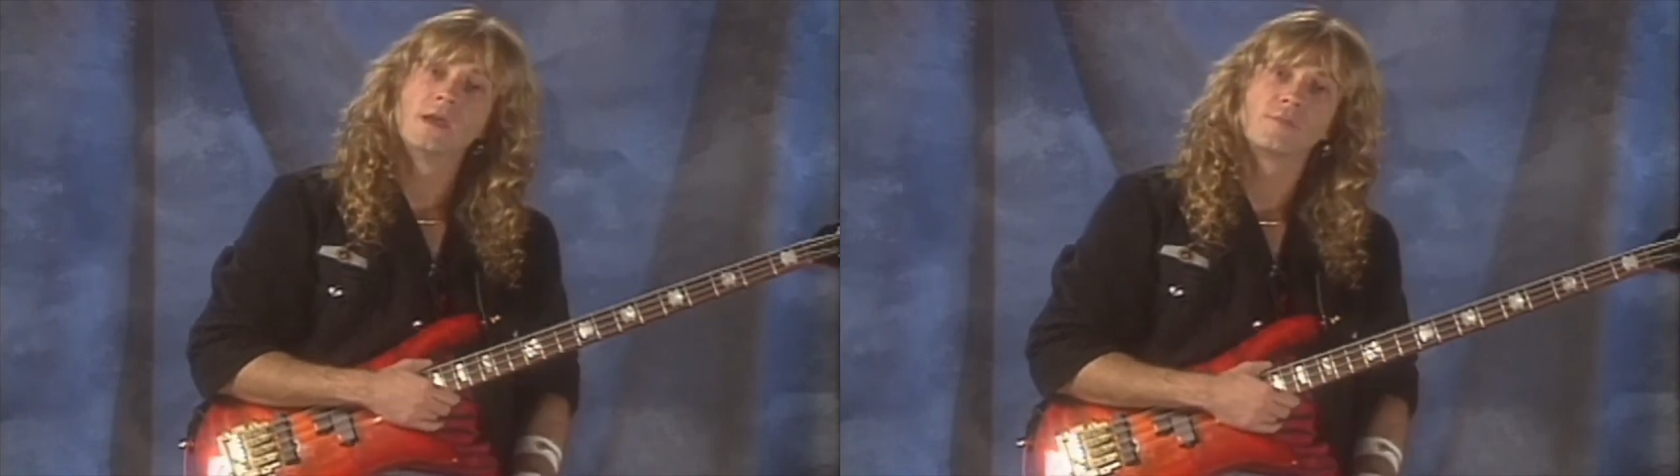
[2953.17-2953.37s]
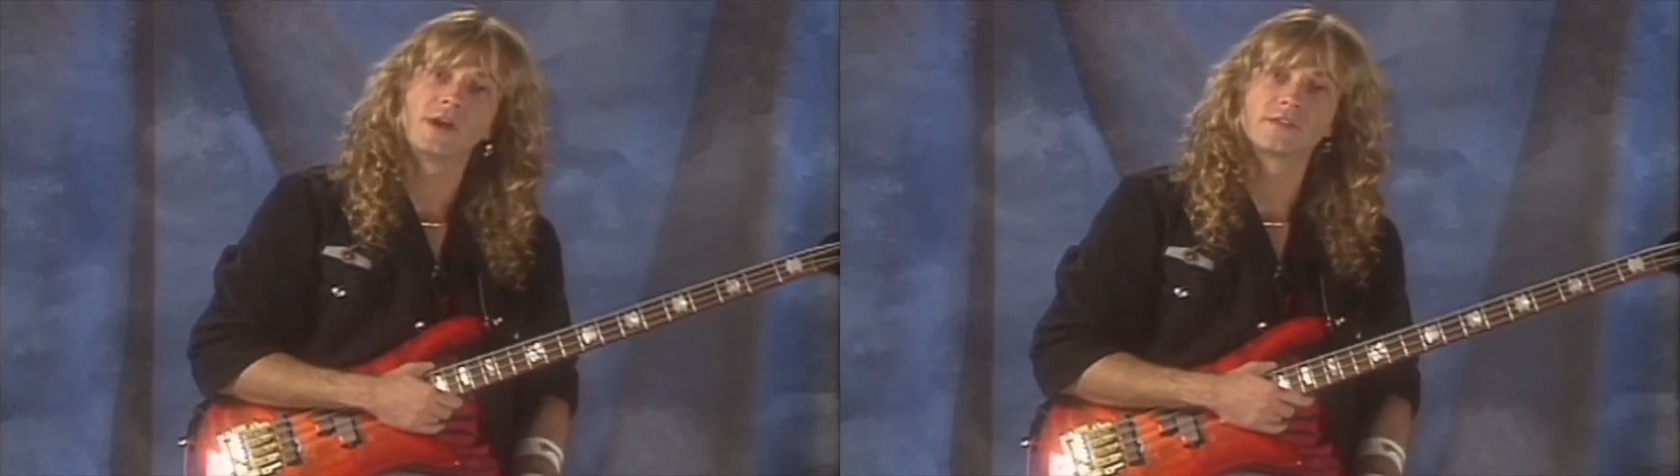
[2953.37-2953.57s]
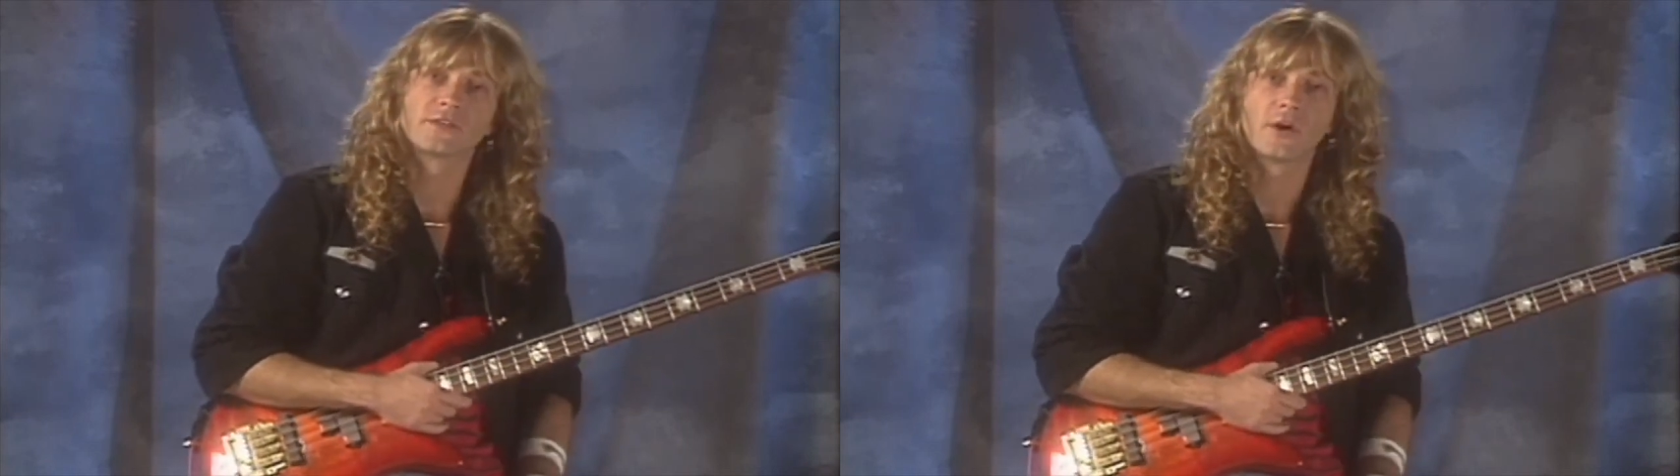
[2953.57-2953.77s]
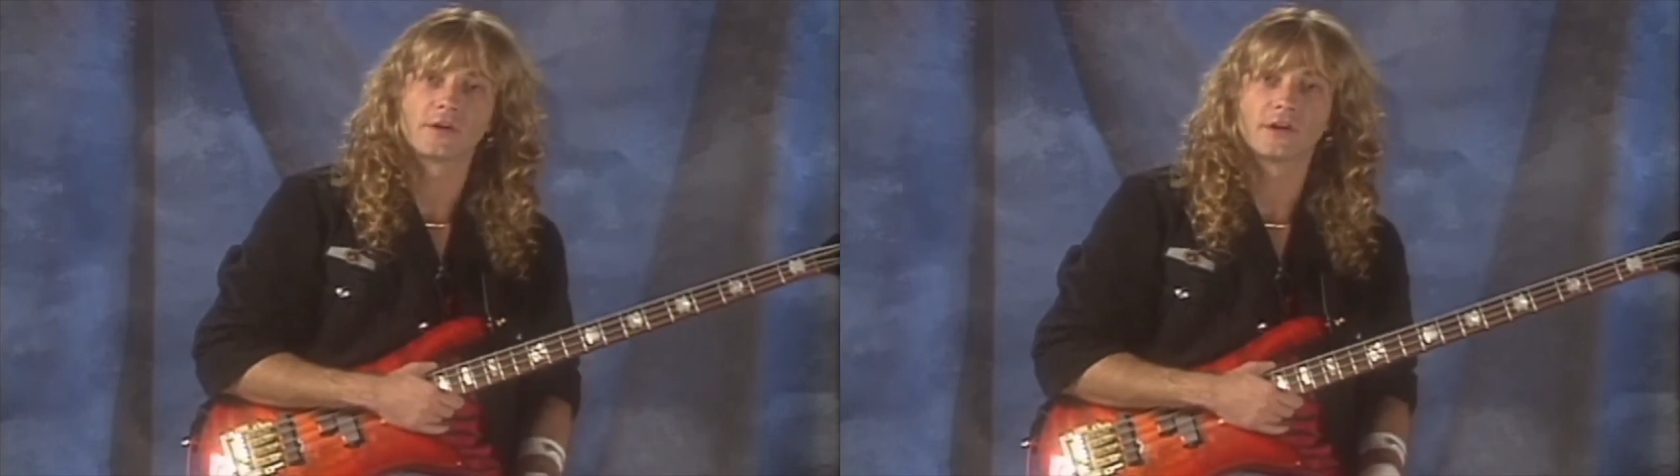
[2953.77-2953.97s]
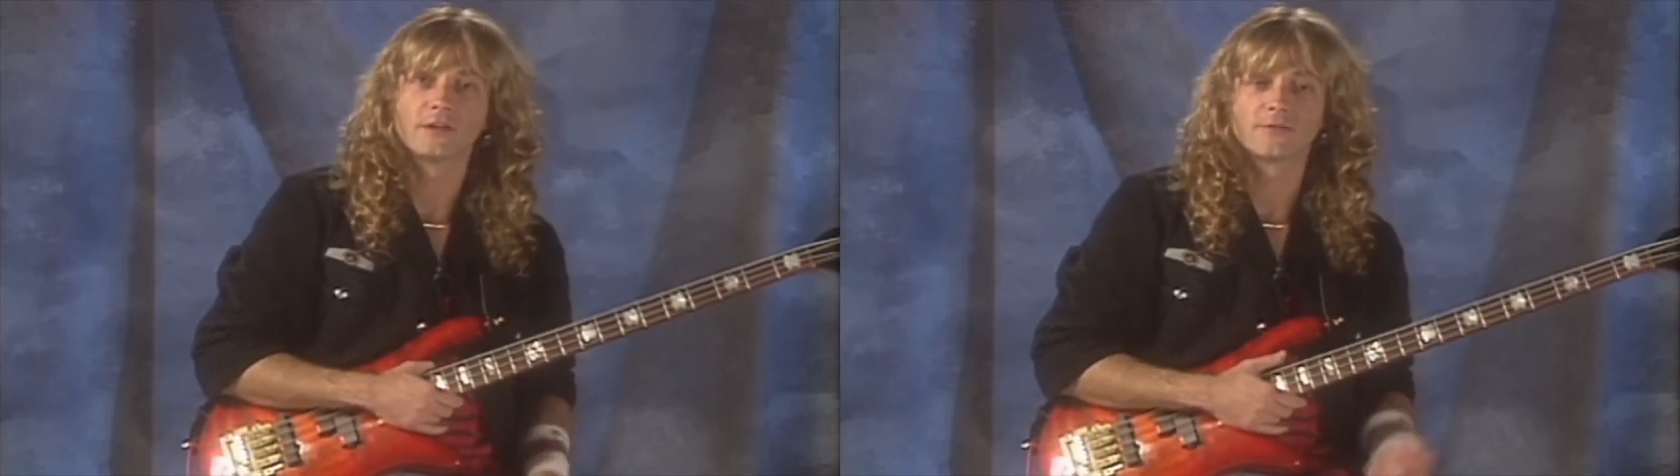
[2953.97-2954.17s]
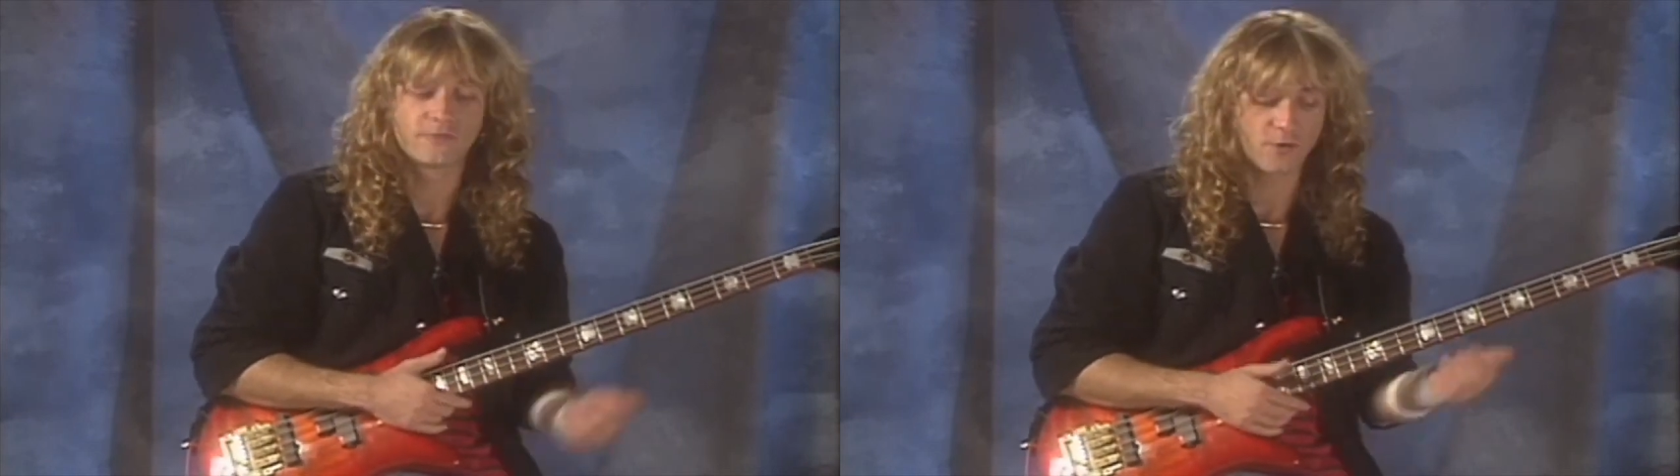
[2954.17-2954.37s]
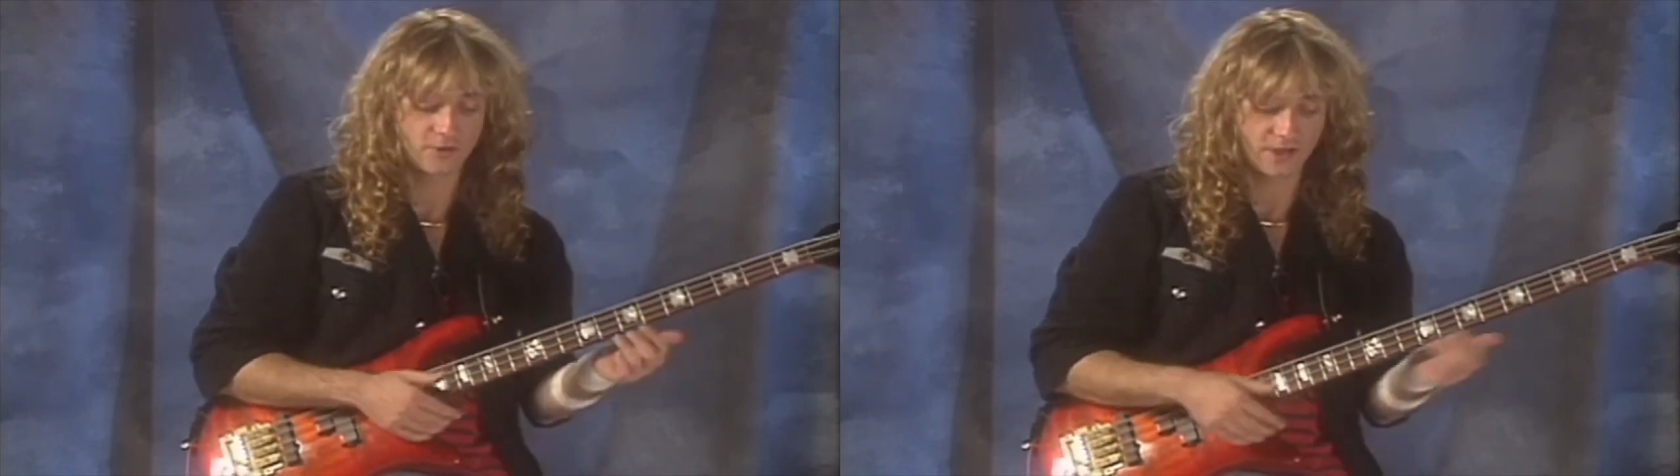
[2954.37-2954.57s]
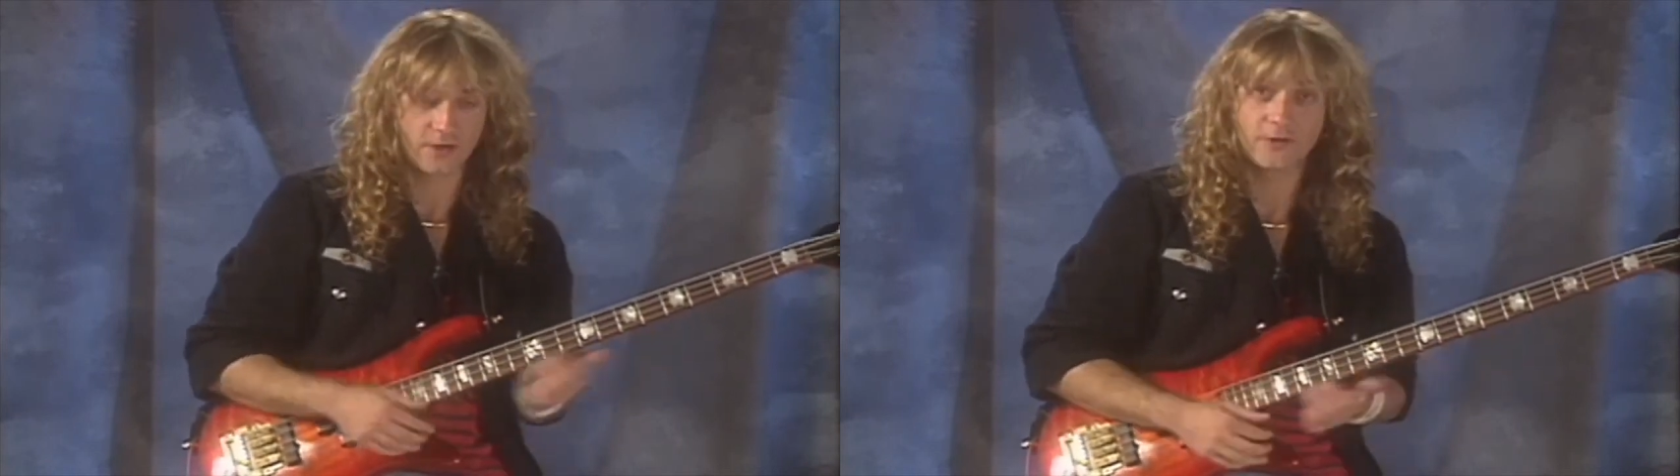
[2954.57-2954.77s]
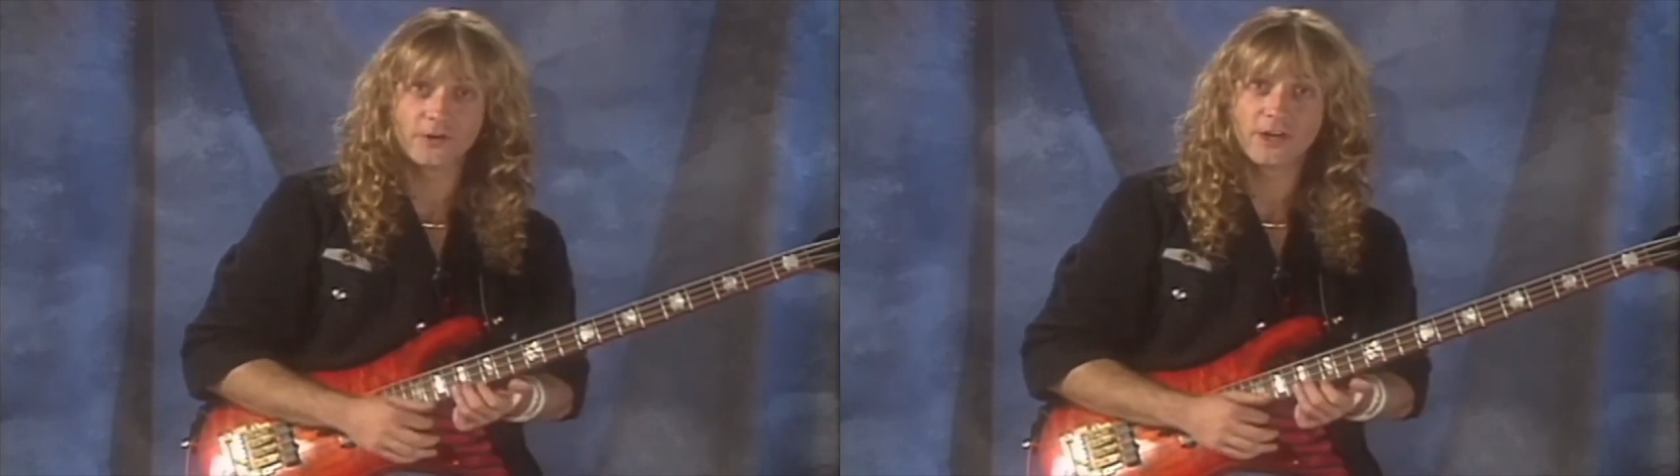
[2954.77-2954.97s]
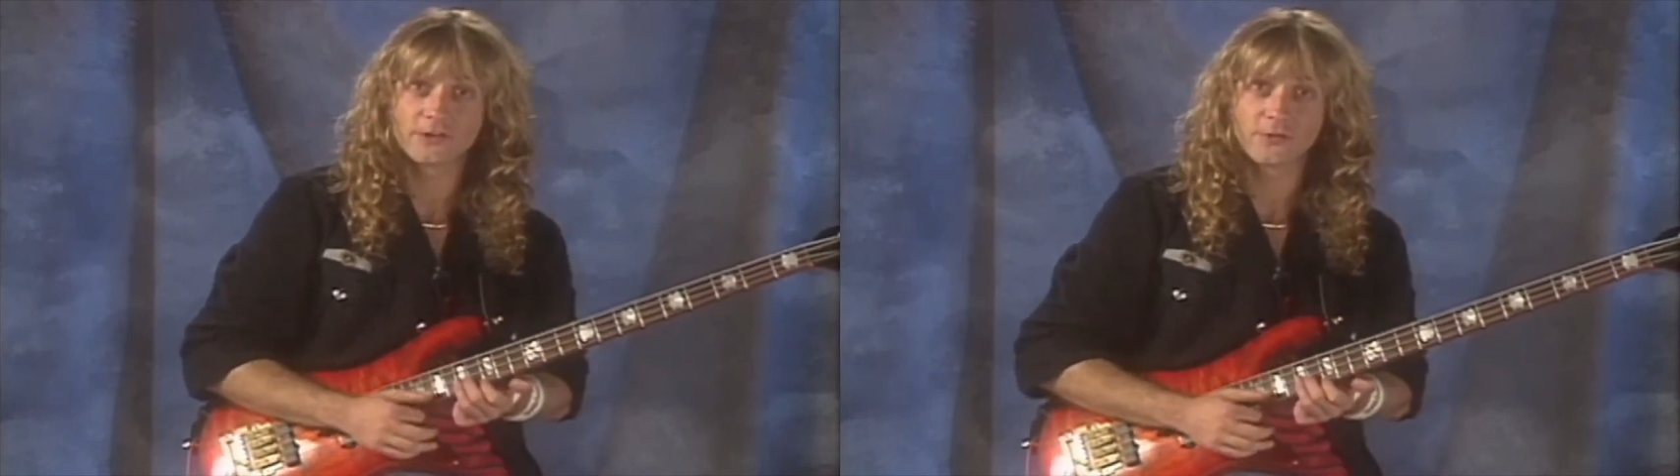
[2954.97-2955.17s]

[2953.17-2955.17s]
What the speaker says: Practice hard, and I look forward to hearing your next